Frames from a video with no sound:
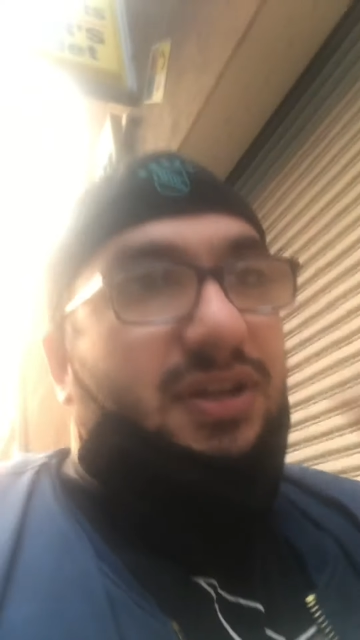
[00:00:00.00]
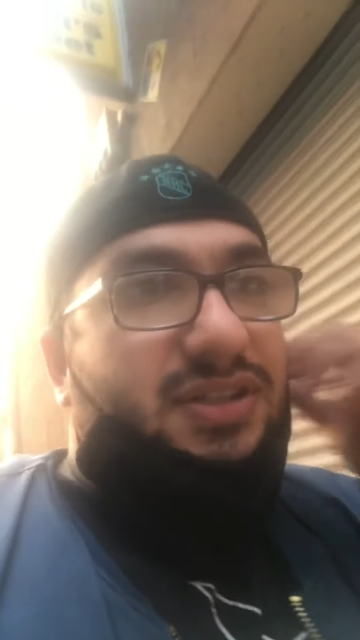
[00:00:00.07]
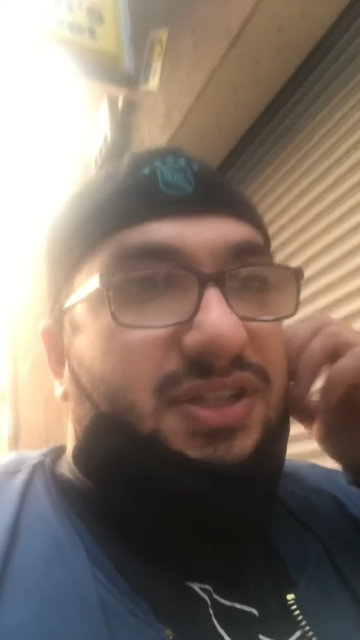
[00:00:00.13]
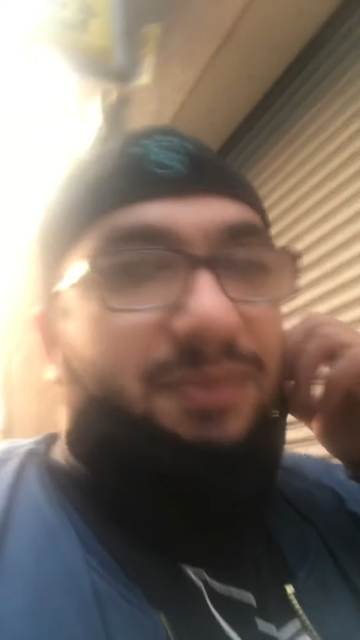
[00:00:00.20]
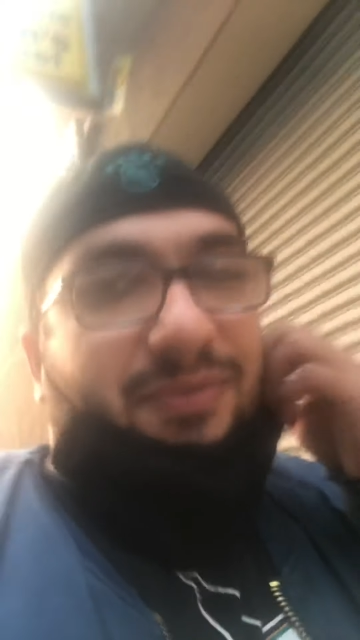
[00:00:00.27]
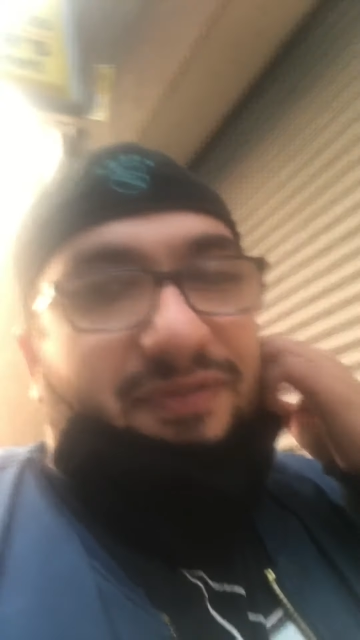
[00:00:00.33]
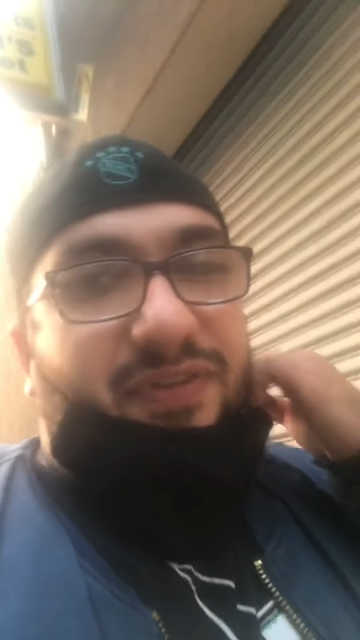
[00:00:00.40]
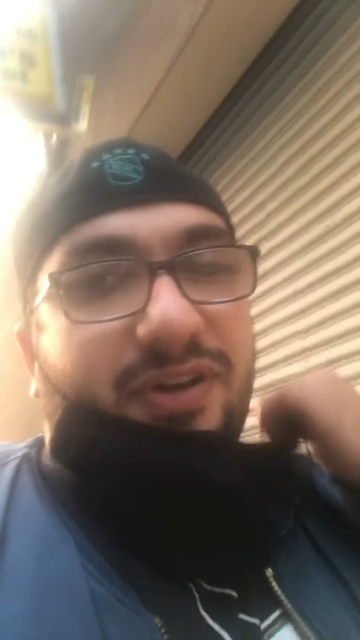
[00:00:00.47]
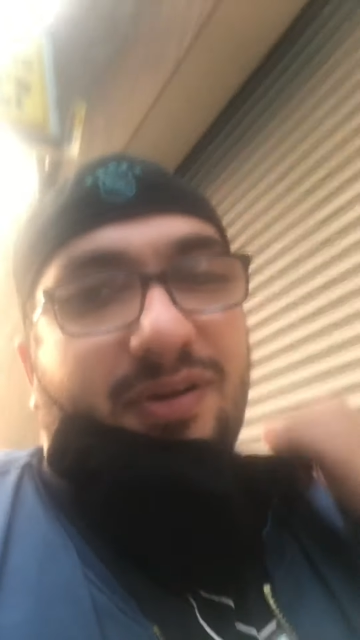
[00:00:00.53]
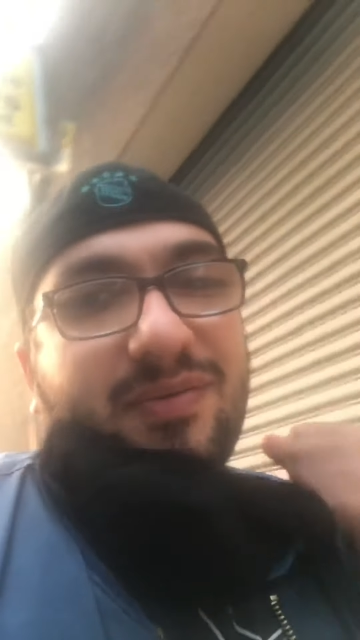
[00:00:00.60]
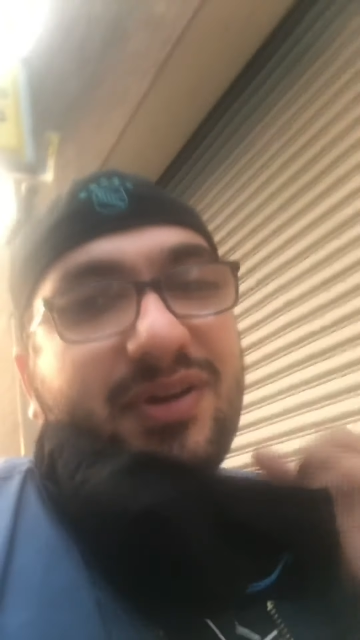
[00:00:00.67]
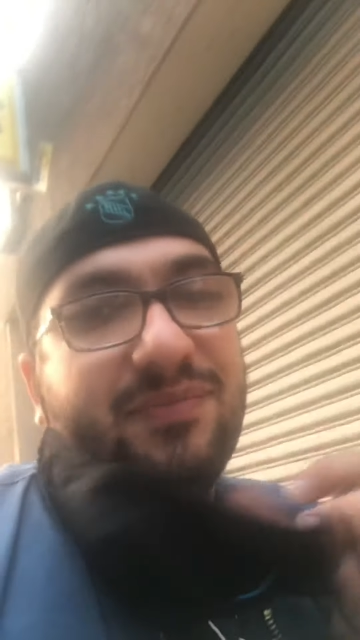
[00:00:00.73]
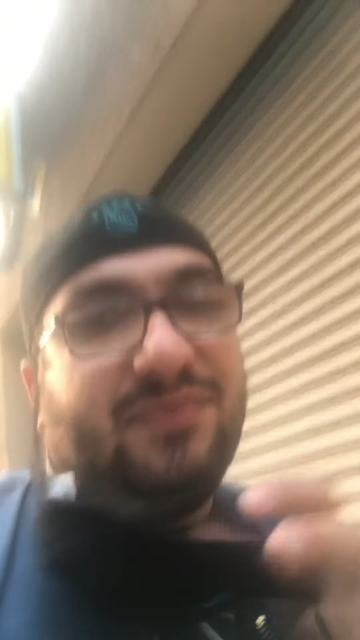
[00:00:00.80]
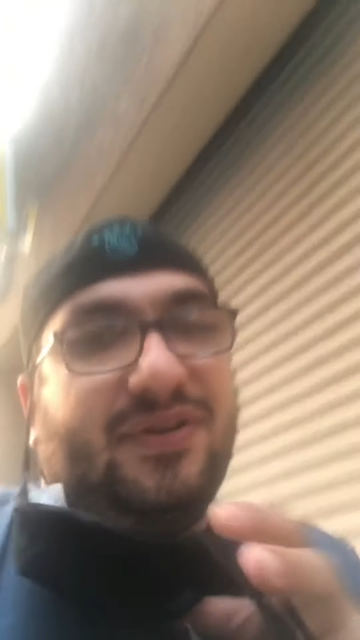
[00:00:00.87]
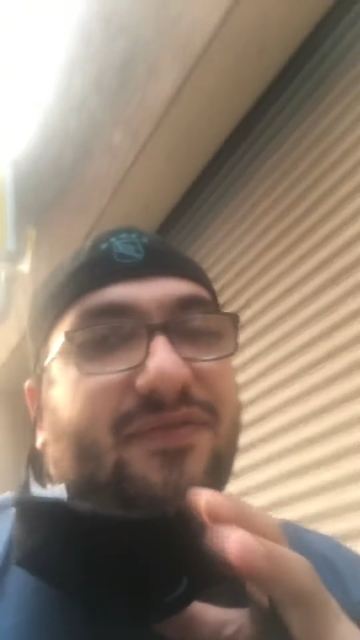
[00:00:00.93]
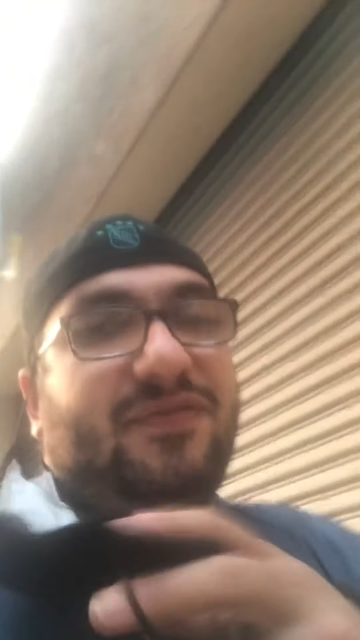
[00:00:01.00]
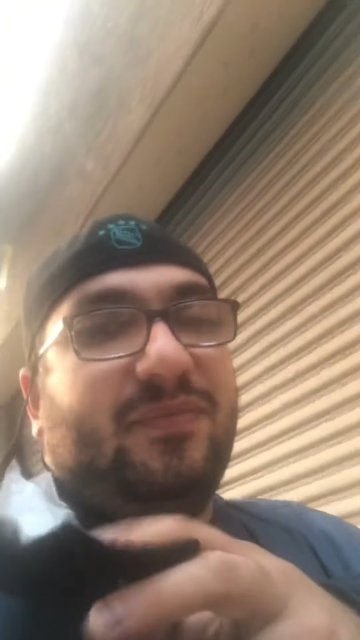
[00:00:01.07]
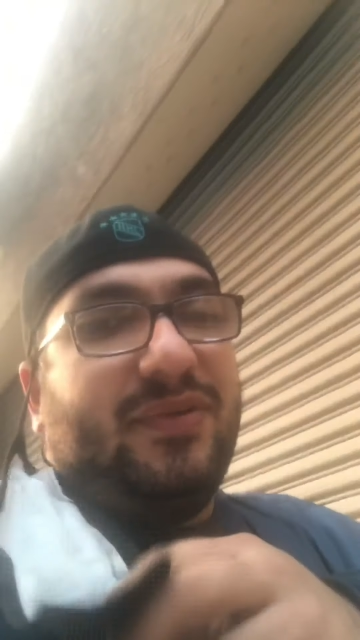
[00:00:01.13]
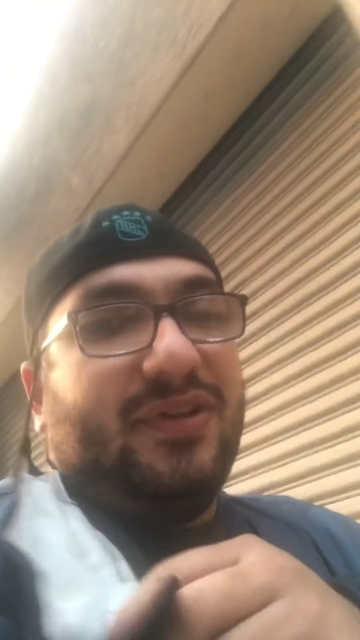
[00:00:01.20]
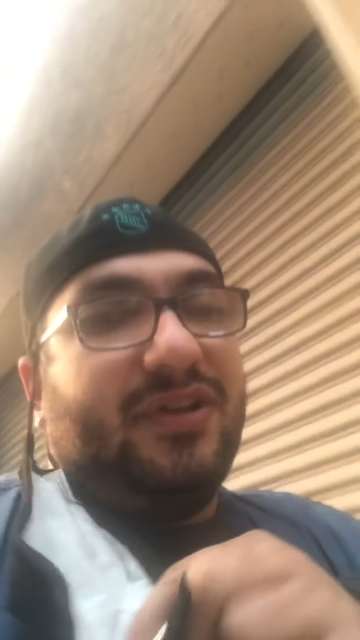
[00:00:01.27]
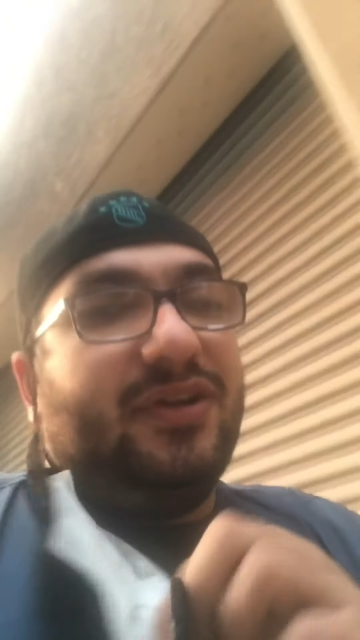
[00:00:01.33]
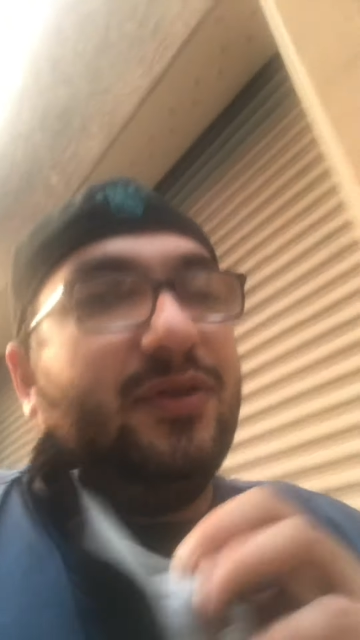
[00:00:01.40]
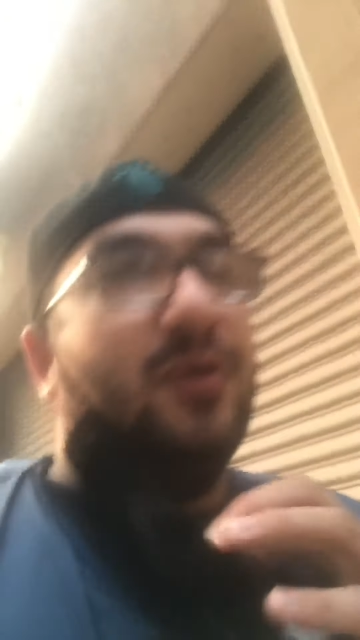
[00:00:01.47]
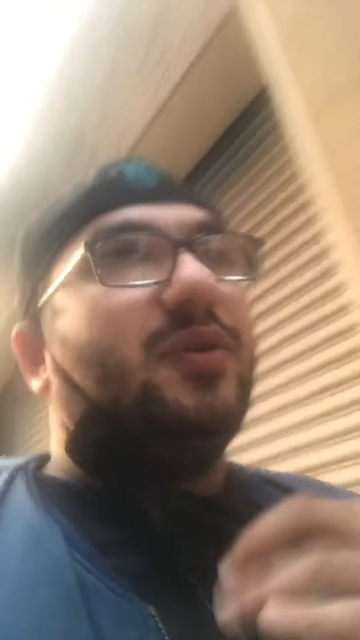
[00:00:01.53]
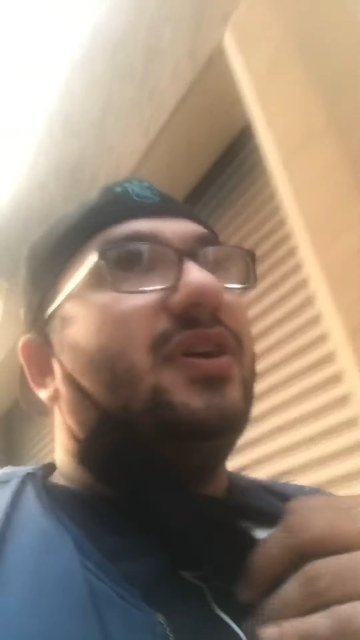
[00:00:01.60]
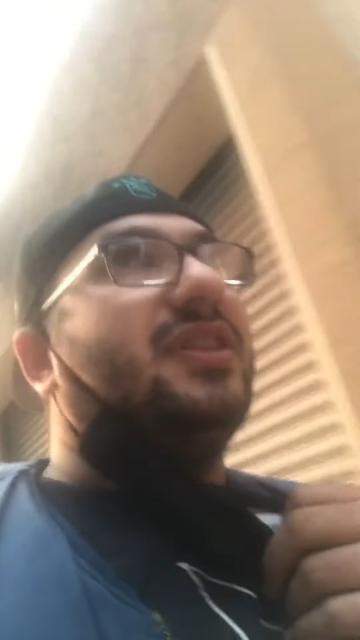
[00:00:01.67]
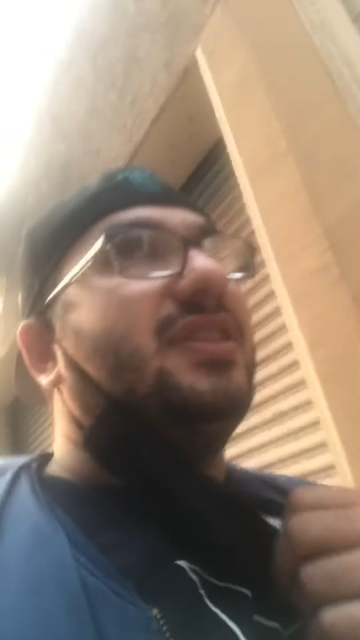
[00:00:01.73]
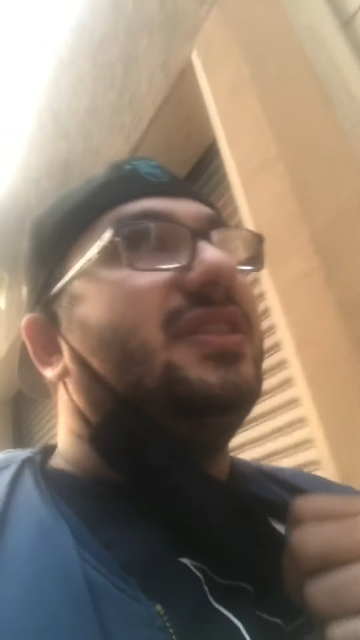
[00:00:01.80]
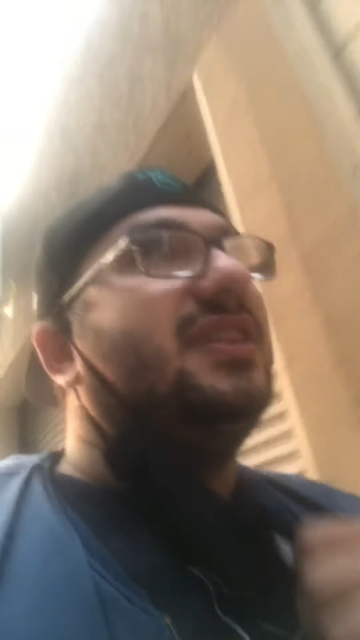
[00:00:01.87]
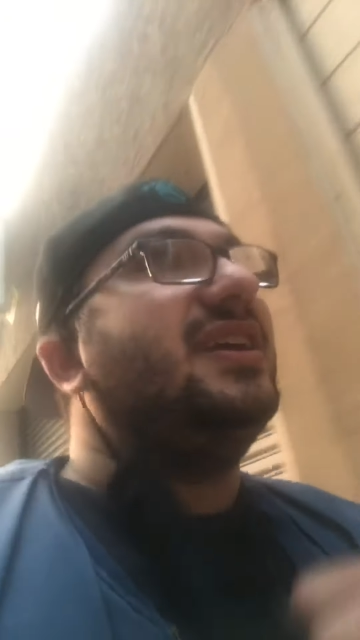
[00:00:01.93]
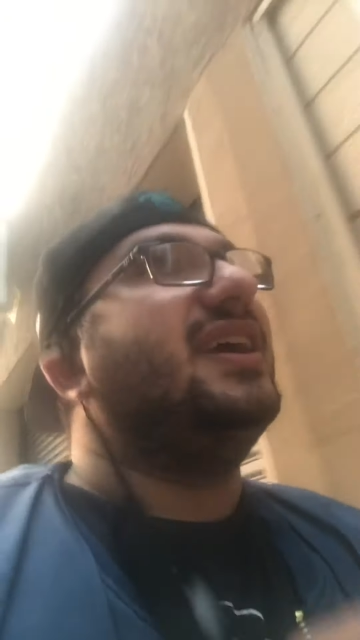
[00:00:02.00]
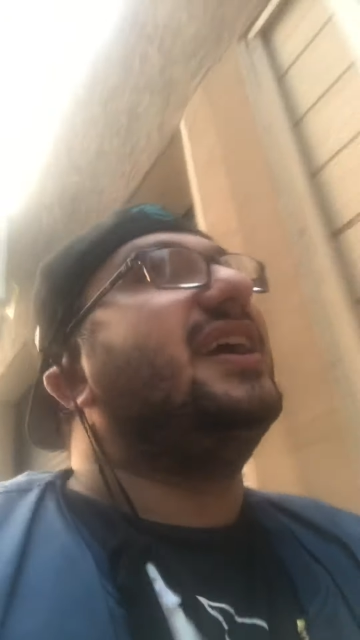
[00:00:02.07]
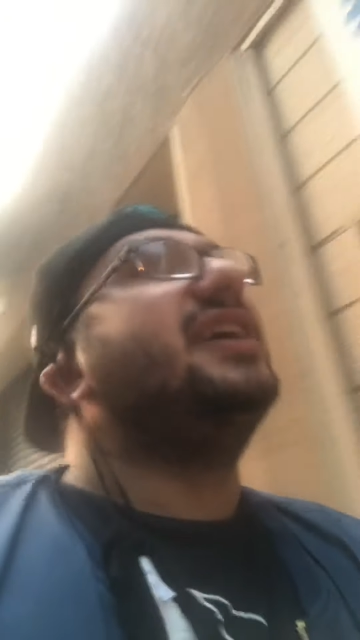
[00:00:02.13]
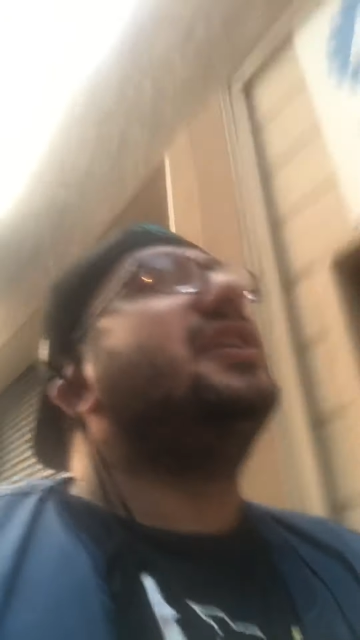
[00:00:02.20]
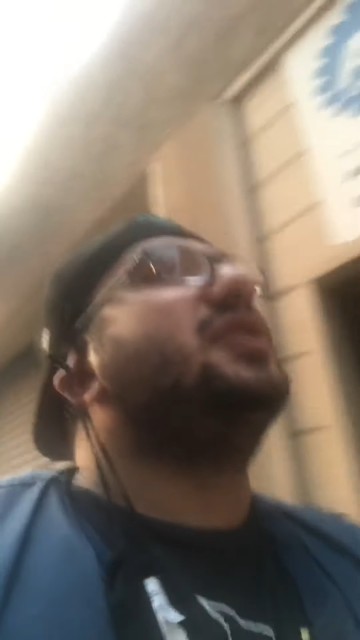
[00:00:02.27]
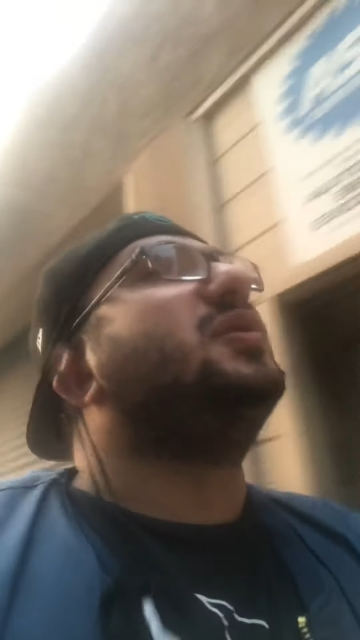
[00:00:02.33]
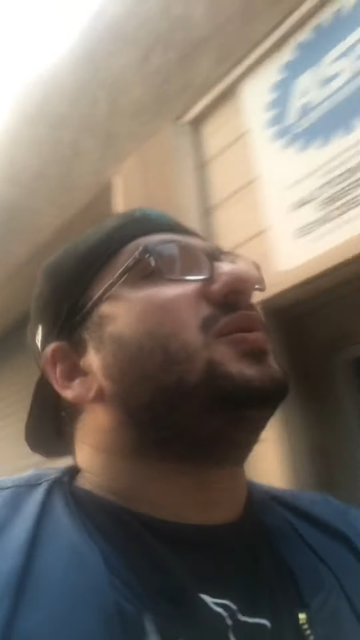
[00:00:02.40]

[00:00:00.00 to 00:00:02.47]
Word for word: some of y'all might be familiar with the AU